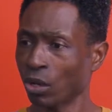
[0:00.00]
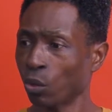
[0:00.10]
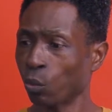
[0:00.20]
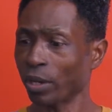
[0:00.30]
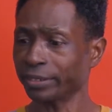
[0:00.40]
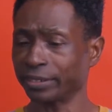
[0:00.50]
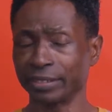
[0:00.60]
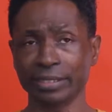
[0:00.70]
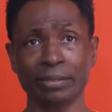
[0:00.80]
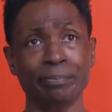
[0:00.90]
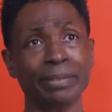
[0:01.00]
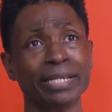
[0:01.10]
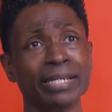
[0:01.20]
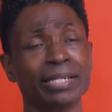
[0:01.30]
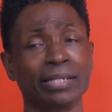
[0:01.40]
What could it
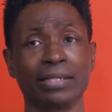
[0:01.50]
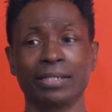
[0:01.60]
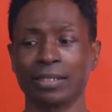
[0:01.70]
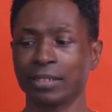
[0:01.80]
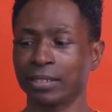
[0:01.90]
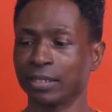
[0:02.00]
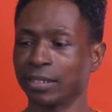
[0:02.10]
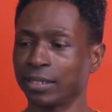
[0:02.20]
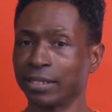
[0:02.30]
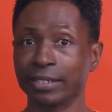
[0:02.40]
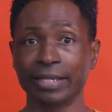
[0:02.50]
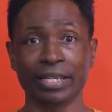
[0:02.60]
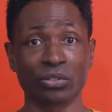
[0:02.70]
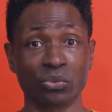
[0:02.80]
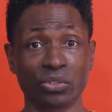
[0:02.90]
be?
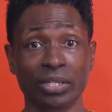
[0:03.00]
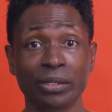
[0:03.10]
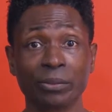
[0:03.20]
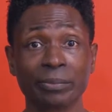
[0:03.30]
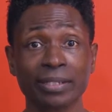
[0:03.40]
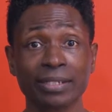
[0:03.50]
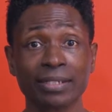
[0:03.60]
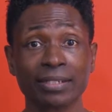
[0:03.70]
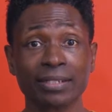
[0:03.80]
Can you tell me?